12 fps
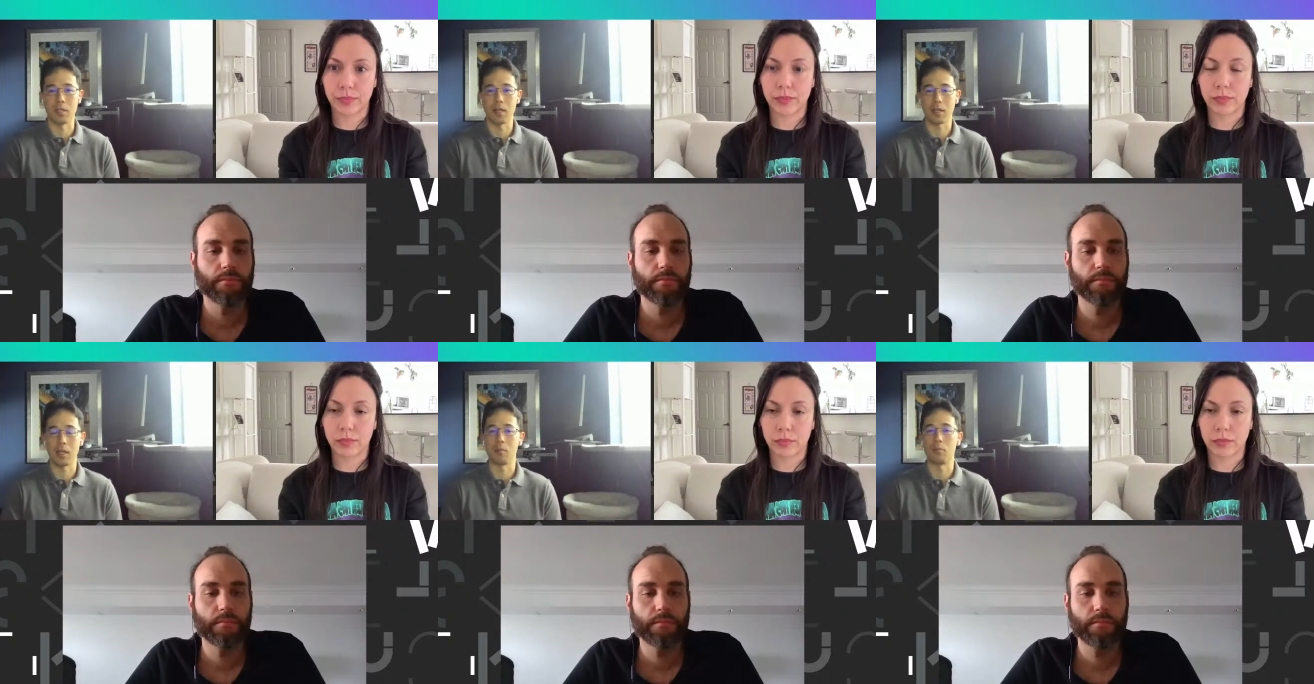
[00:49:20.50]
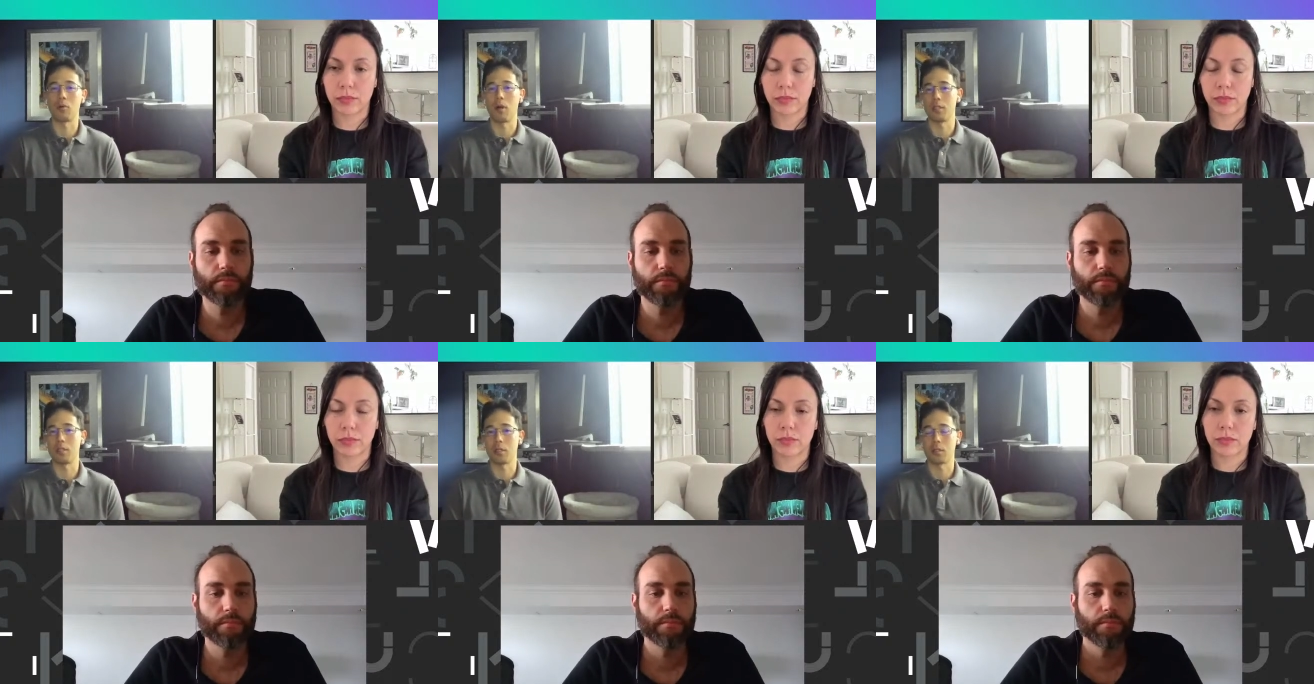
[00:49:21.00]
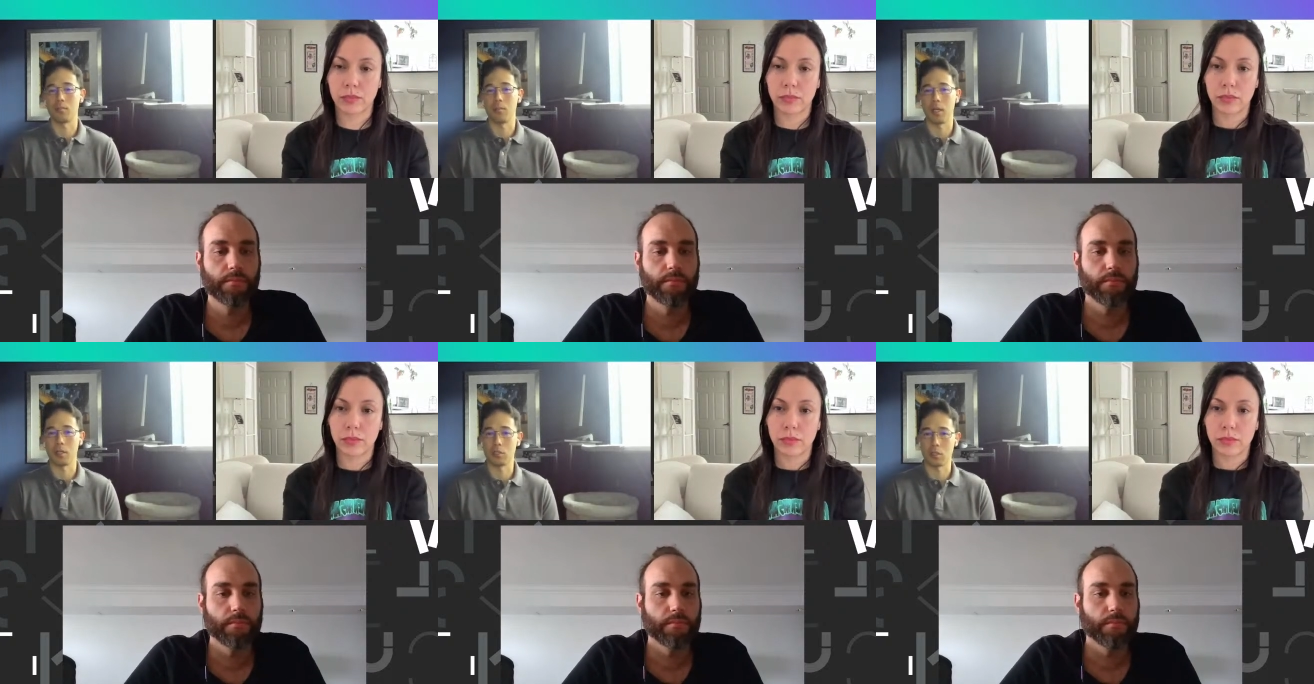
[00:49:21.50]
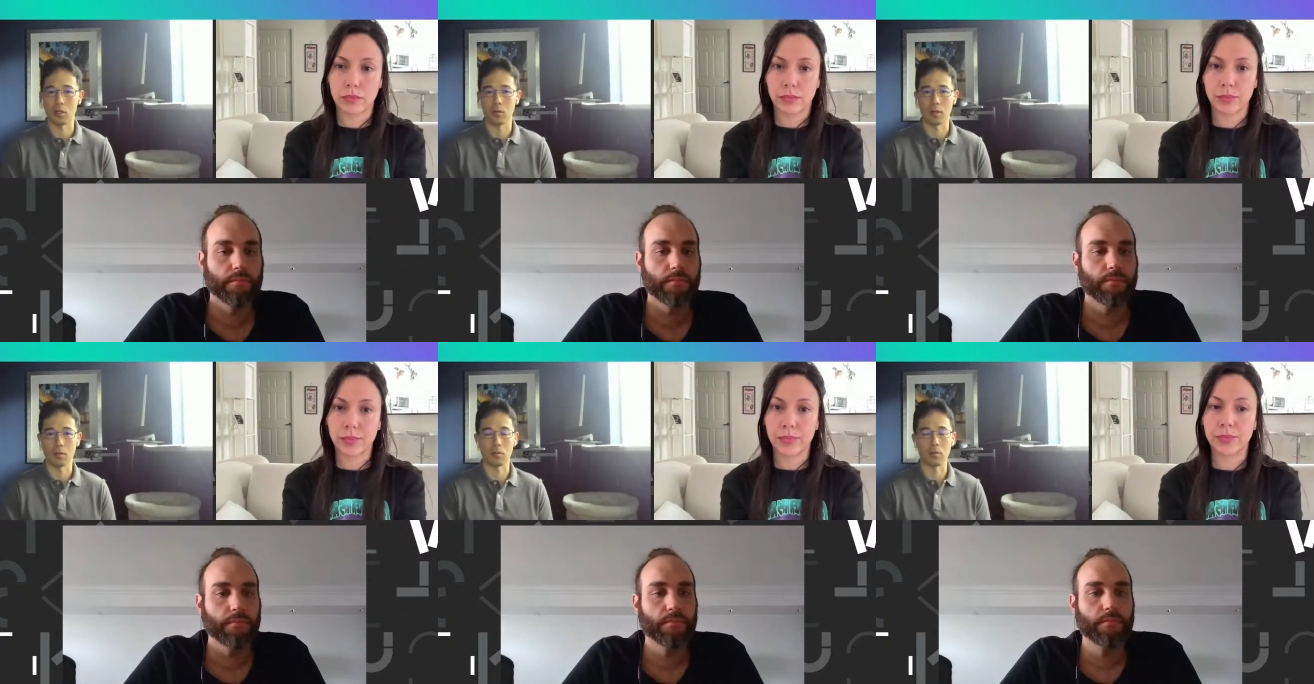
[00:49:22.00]
Speaker 1: dedicated project manager
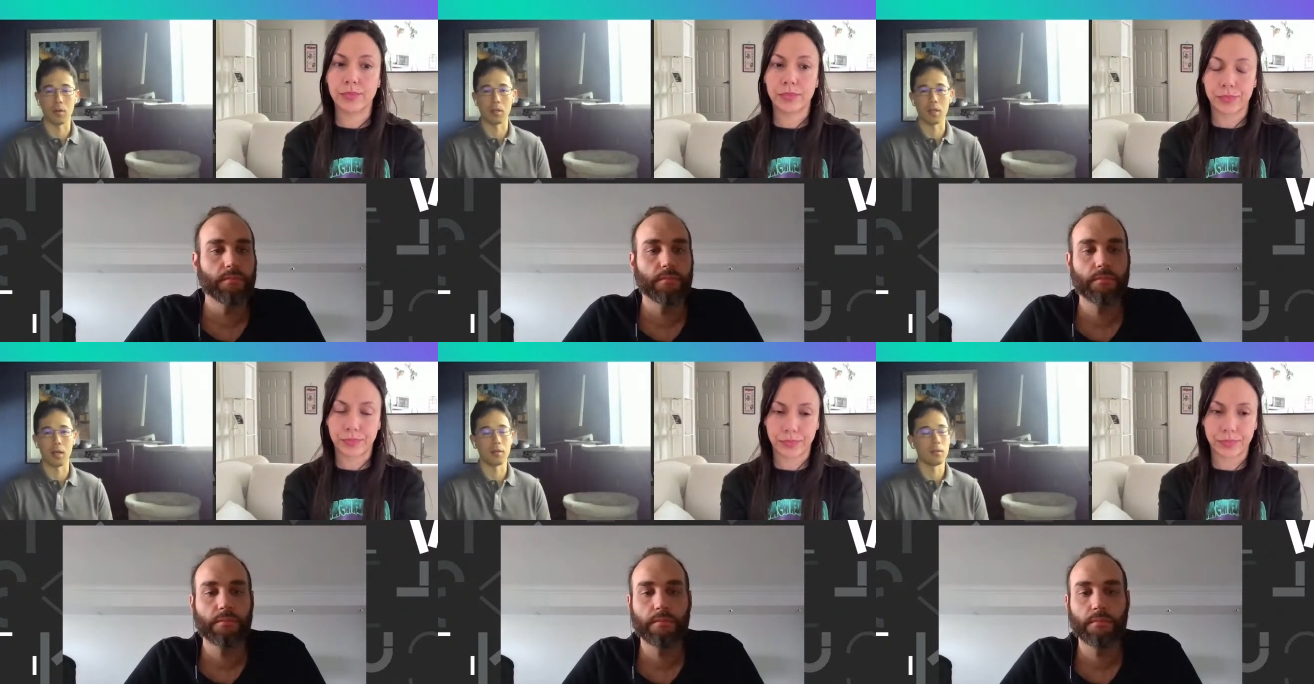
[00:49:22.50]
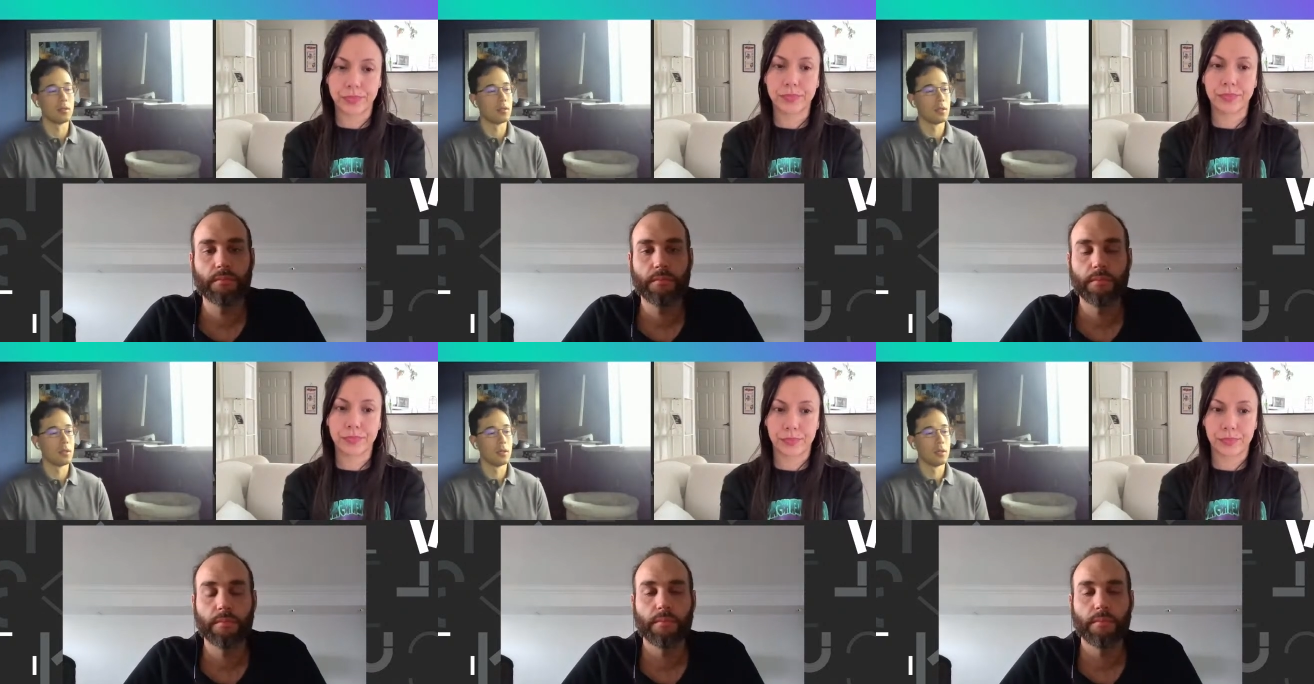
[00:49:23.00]
going through that.